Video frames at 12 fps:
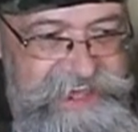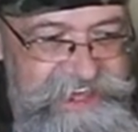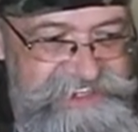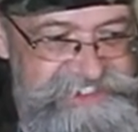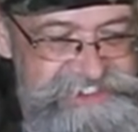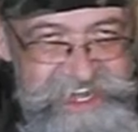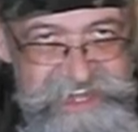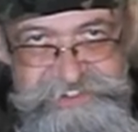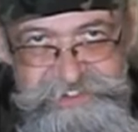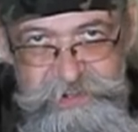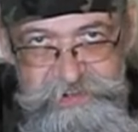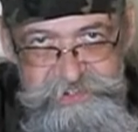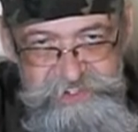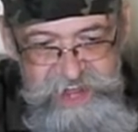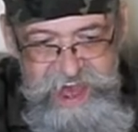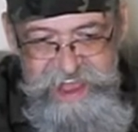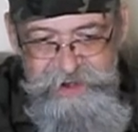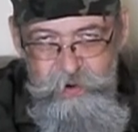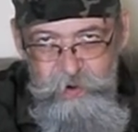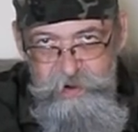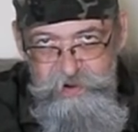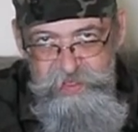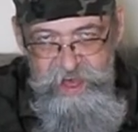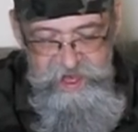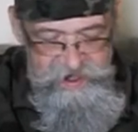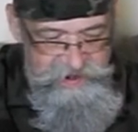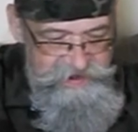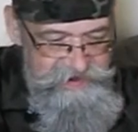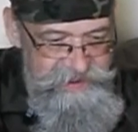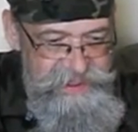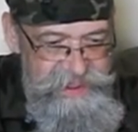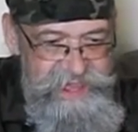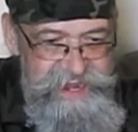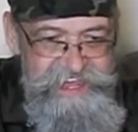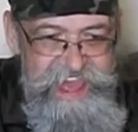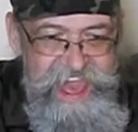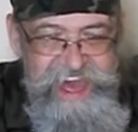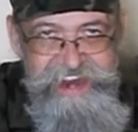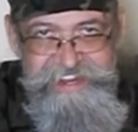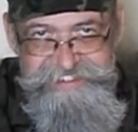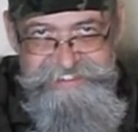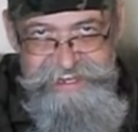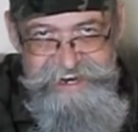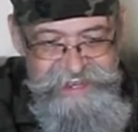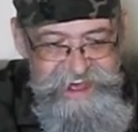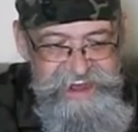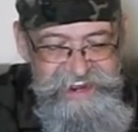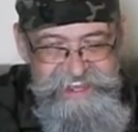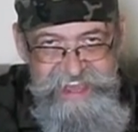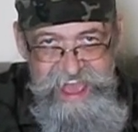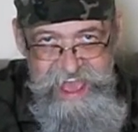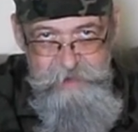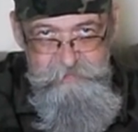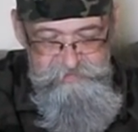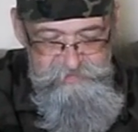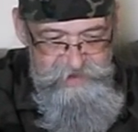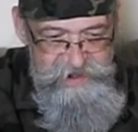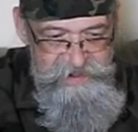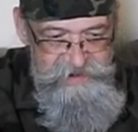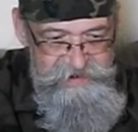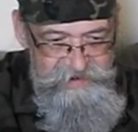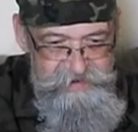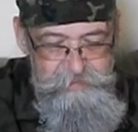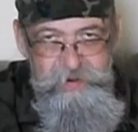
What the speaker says: he stenciled Stye North on it, and he had it sitting on a campfire, a